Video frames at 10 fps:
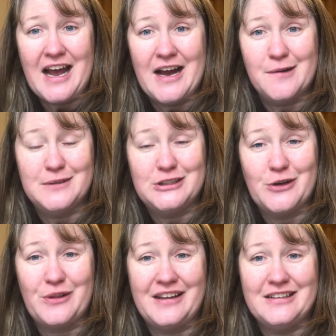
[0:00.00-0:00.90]
and
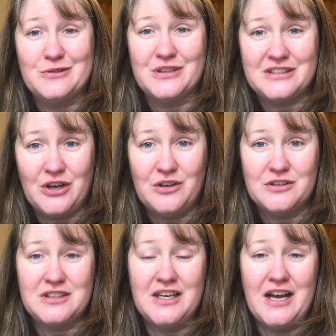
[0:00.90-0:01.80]
show the end
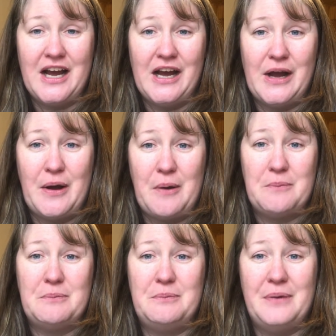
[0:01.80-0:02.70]
result.
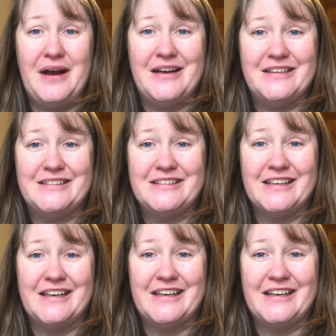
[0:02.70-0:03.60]
But